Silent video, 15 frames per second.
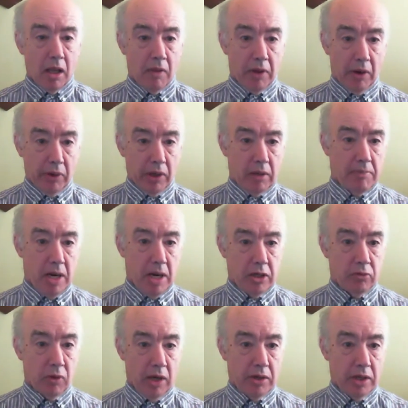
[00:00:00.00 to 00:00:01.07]
there aren't many
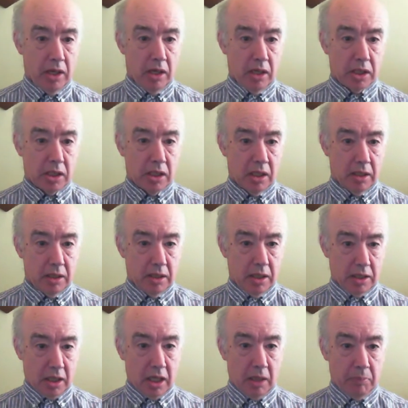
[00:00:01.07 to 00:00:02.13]
runners, there's
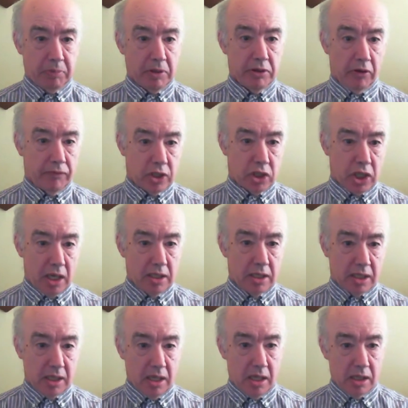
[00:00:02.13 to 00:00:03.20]
a couple of novice
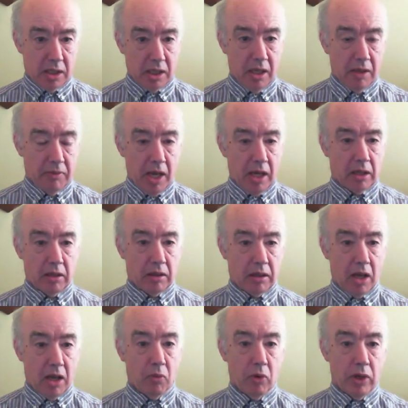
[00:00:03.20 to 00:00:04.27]
chases, they're going to
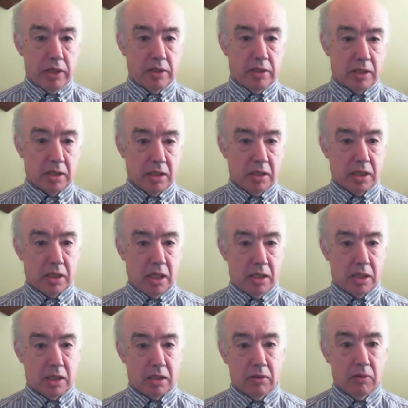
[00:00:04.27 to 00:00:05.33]
think winning
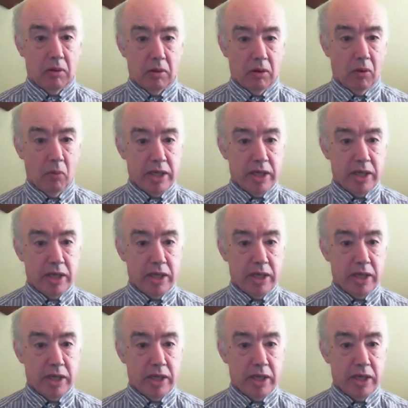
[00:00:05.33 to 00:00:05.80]
distances, we